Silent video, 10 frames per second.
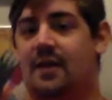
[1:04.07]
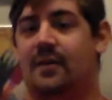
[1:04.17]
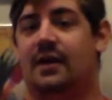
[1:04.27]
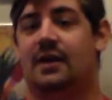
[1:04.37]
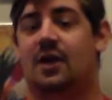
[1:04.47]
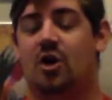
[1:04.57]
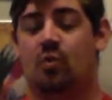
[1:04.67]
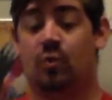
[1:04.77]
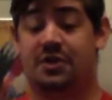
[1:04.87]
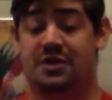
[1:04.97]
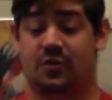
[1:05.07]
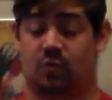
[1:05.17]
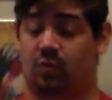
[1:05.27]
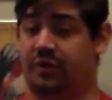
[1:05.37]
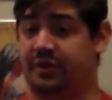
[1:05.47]
anime, which is
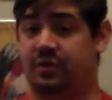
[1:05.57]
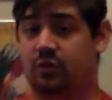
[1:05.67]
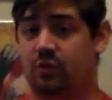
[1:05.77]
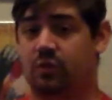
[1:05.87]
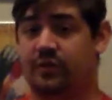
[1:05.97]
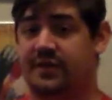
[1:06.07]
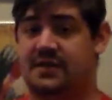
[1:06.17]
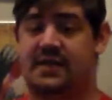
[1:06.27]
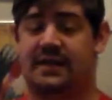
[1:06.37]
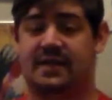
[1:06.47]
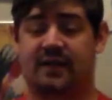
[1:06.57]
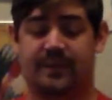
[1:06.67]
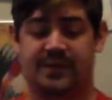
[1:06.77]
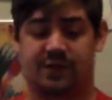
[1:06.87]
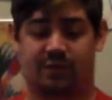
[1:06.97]
really cool. This takes
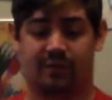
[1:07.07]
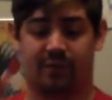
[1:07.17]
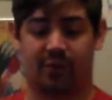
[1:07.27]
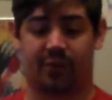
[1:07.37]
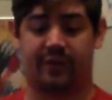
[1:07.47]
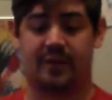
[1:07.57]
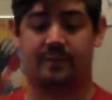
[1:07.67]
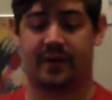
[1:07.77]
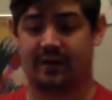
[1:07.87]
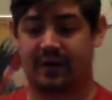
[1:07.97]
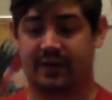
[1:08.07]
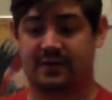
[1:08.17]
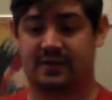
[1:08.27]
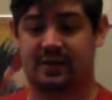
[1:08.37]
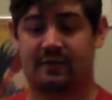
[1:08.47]
elements from both the
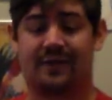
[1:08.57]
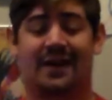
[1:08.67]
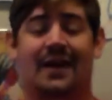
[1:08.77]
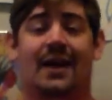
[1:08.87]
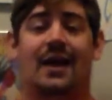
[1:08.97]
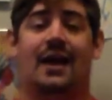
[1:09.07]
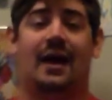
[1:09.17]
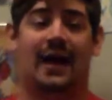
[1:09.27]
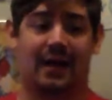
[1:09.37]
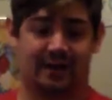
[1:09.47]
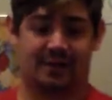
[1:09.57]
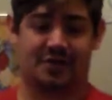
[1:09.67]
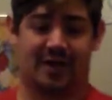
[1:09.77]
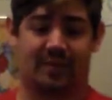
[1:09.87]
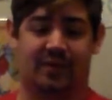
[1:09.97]
American stuff and the
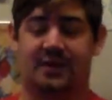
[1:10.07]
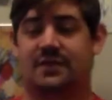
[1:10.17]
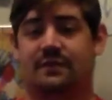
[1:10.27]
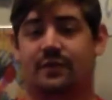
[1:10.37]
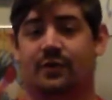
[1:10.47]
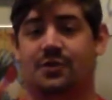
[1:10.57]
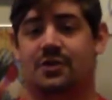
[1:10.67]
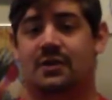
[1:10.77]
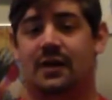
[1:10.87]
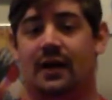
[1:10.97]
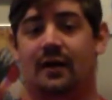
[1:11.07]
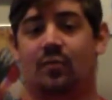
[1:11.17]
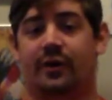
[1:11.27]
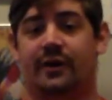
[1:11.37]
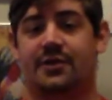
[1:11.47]
Japanese version.
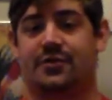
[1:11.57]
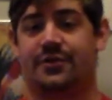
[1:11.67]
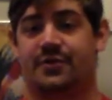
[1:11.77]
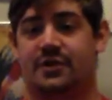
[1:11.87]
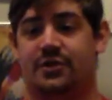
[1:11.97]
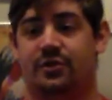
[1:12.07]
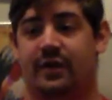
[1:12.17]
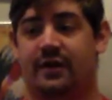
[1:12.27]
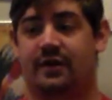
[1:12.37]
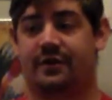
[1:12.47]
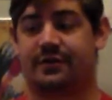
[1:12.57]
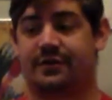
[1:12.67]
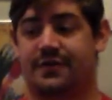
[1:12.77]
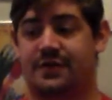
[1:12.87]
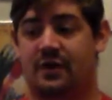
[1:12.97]
We're introduced to
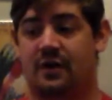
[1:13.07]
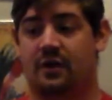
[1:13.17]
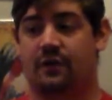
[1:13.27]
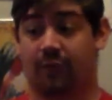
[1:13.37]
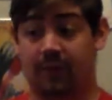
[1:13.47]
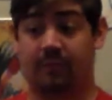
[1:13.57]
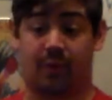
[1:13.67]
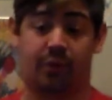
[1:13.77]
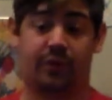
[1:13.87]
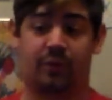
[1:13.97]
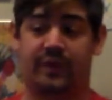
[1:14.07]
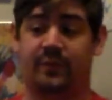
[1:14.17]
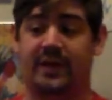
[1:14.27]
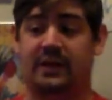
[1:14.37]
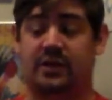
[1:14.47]
characters from both. We
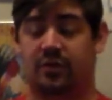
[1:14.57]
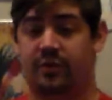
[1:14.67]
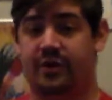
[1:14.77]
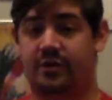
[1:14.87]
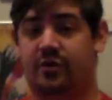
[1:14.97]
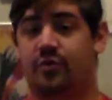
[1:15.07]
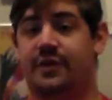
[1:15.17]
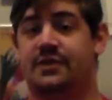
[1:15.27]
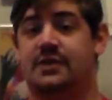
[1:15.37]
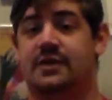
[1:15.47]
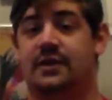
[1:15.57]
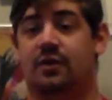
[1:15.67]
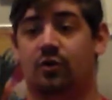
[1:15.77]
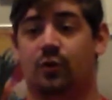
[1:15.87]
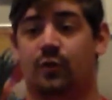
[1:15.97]
meet Yuna, who is the
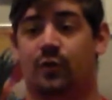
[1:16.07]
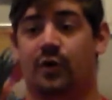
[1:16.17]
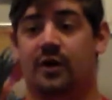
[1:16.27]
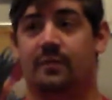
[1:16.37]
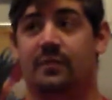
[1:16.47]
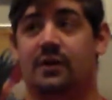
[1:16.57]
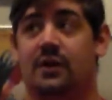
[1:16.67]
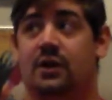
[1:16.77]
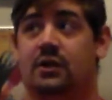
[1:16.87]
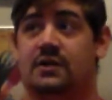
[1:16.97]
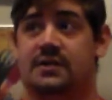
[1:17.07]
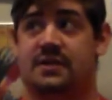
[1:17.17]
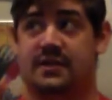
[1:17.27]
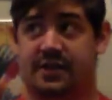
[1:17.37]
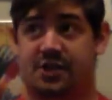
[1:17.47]
girl from the
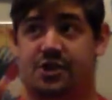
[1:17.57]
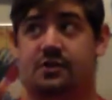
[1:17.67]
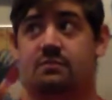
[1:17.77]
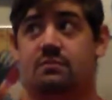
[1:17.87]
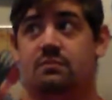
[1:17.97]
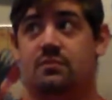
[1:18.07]
Stitch